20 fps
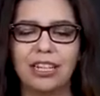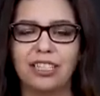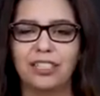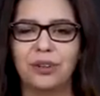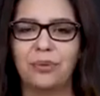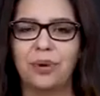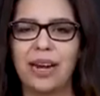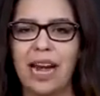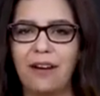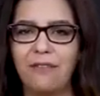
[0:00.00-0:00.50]

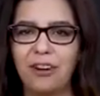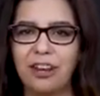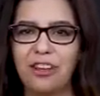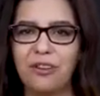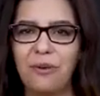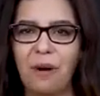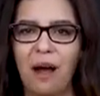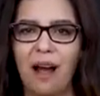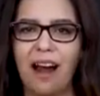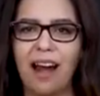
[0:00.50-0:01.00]
So whatever
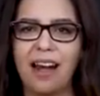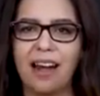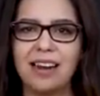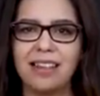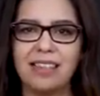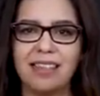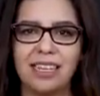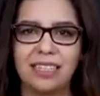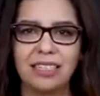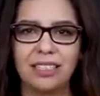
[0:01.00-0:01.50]
you are,
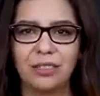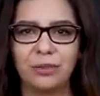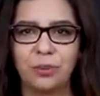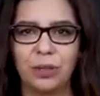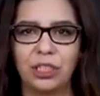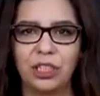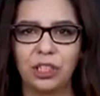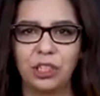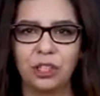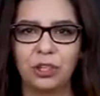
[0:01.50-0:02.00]
this is
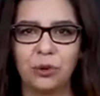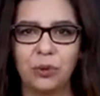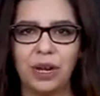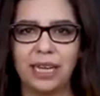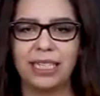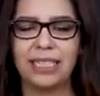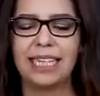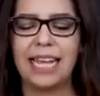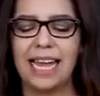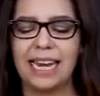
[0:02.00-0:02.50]
what you're
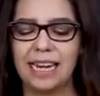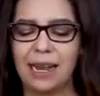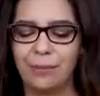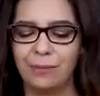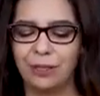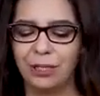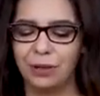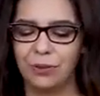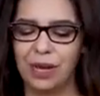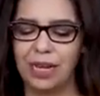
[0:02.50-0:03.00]
going to end
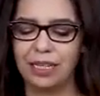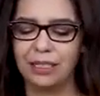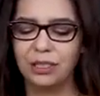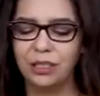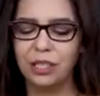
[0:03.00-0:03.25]
up doing.